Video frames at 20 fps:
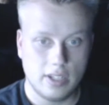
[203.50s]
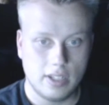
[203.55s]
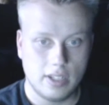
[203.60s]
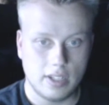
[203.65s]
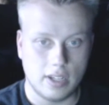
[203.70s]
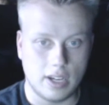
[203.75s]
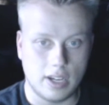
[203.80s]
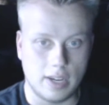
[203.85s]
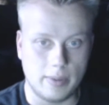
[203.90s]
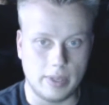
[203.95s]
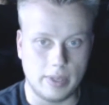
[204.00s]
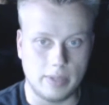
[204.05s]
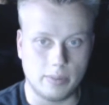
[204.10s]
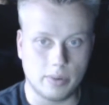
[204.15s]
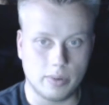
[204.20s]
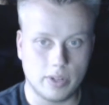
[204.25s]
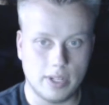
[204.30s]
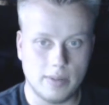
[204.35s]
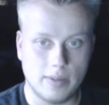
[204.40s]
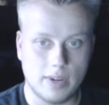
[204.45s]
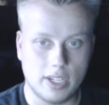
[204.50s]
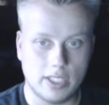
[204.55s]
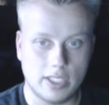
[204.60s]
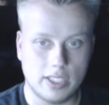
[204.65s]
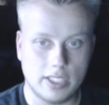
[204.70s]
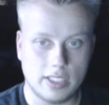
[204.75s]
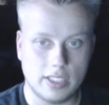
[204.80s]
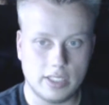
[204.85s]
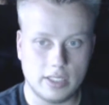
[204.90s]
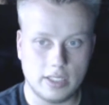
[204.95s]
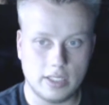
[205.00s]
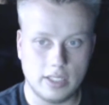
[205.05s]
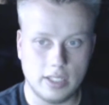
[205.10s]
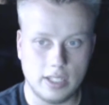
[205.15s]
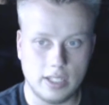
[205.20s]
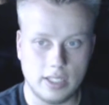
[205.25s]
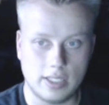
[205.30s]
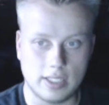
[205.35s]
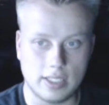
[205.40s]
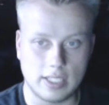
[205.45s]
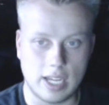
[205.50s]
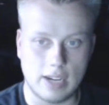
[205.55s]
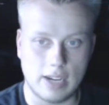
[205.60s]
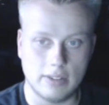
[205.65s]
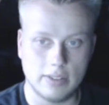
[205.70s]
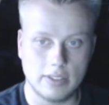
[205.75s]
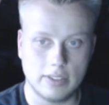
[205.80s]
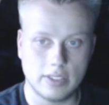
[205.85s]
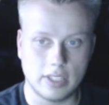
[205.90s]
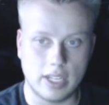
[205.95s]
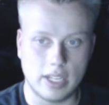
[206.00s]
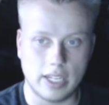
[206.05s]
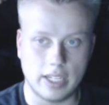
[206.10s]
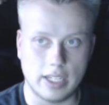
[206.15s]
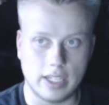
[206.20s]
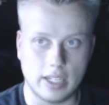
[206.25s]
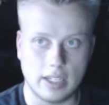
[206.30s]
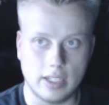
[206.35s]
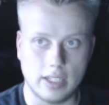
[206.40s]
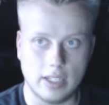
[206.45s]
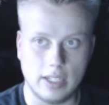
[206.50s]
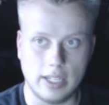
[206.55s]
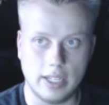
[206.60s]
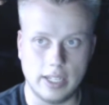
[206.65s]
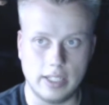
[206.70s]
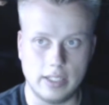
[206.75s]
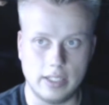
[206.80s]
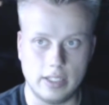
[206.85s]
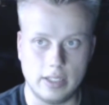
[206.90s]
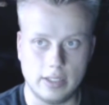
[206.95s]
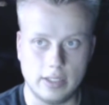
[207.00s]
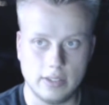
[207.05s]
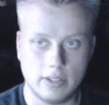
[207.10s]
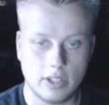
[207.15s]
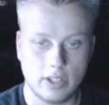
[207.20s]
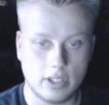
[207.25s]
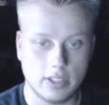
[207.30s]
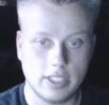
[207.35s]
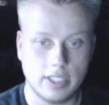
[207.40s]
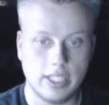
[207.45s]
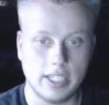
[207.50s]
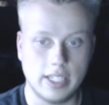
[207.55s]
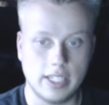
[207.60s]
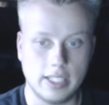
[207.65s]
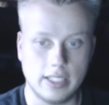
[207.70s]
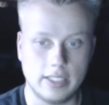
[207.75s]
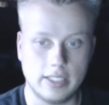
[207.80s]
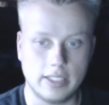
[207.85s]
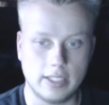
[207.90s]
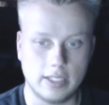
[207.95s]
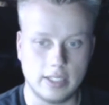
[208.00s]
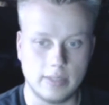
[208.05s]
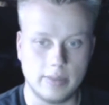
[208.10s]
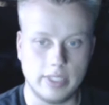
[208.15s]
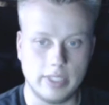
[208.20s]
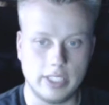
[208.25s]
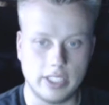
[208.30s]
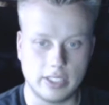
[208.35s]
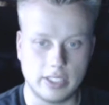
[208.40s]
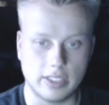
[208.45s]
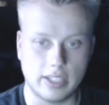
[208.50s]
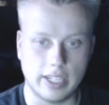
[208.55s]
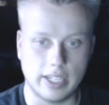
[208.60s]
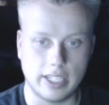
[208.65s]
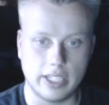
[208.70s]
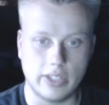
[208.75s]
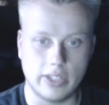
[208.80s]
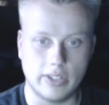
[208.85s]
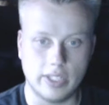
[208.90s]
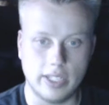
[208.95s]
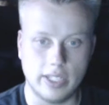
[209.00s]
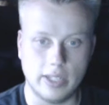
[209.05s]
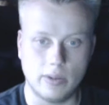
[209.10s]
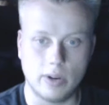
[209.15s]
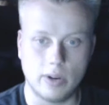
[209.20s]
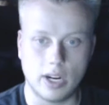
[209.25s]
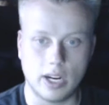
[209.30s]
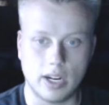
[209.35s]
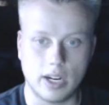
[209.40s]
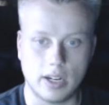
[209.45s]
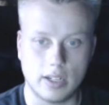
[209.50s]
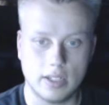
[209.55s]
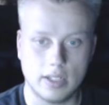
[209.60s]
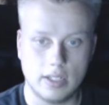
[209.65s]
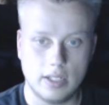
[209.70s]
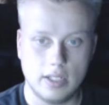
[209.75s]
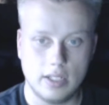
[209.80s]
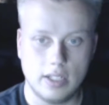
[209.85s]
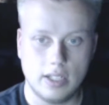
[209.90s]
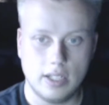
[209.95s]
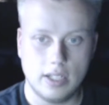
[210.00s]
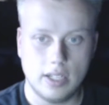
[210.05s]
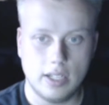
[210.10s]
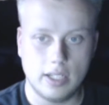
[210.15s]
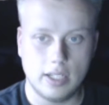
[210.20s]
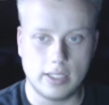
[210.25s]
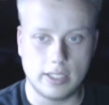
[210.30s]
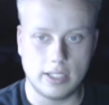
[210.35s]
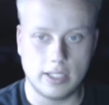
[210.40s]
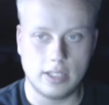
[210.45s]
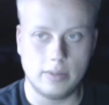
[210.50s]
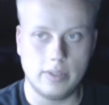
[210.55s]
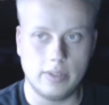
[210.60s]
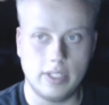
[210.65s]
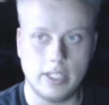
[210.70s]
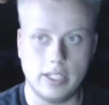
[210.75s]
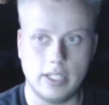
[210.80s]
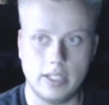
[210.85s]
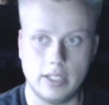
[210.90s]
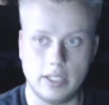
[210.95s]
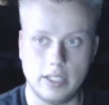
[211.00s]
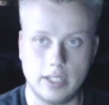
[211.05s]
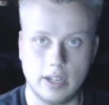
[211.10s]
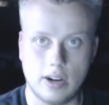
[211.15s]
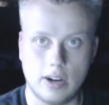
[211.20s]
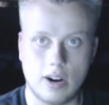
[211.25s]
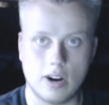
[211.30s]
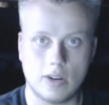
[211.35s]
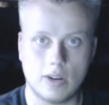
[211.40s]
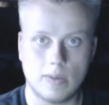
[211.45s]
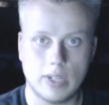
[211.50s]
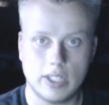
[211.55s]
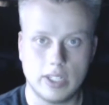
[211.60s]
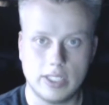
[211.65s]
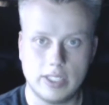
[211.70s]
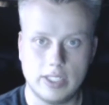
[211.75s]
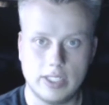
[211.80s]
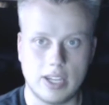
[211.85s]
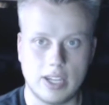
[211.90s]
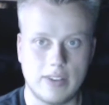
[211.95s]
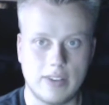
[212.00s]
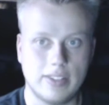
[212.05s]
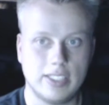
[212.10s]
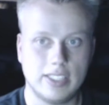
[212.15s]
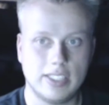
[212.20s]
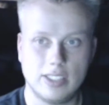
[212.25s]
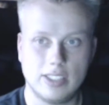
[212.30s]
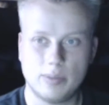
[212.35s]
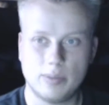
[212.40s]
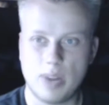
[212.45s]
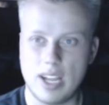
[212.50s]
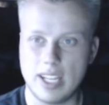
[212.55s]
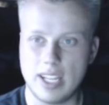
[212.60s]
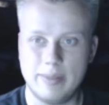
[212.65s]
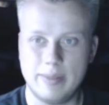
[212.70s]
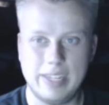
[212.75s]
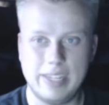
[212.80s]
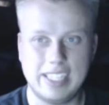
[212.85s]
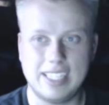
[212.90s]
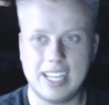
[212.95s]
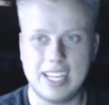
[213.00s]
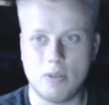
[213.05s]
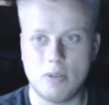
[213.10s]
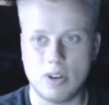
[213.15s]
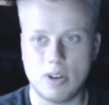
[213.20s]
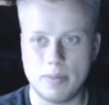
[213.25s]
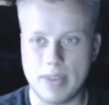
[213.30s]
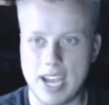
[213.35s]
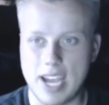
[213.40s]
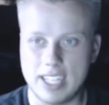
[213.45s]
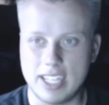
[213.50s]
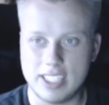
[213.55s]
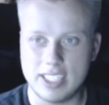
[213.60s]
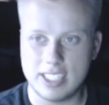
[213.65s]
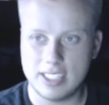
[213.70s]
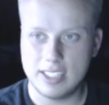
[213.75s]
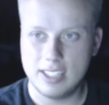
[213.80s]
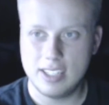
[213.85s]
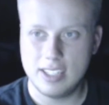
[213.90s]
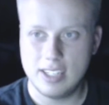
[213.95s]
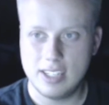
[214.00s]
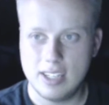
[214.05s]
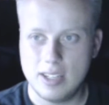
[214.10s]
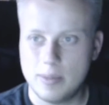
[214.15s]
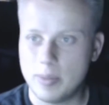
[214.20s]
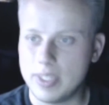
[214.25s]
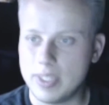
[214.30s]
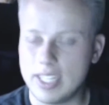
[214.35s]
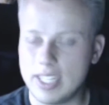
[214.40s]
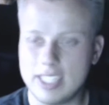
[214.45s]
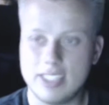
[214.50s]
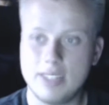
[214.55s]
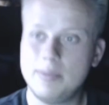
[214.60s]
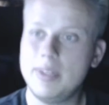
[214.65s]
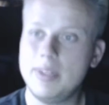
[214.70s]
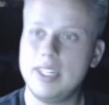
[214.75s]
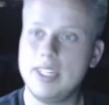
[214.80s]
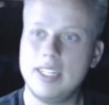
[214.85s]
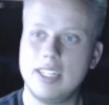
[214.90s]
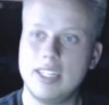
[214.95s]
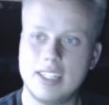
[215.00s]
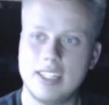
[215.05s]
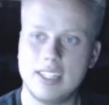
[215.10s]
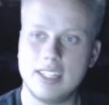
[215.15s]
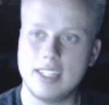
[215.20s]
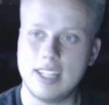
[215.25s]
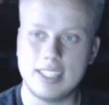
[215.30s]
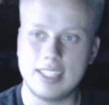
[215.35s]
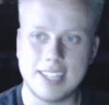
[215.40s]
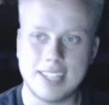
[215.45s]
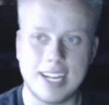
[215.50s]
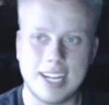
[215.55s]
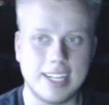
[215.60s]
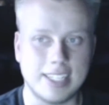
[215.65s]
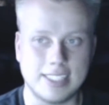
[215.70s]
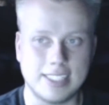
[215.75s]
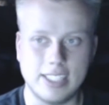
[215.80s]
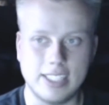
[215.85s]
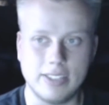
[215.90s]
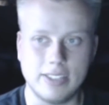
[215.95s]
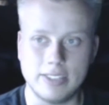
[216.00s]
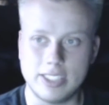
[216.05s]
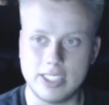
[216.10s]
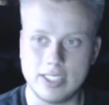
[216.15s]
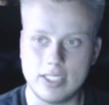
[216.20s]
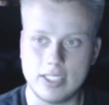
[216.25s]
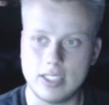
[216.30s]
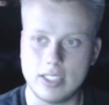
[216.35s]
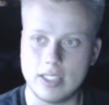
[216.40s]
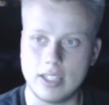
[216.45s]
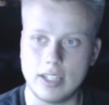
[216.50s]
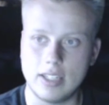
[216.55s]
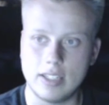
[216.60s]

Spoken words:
Pretty much it sounds like it literally is going to be just like Unity, where it's going to be hardware issues. Obviously, there's probably going to be a day 1 patch, but that's not an excuse just to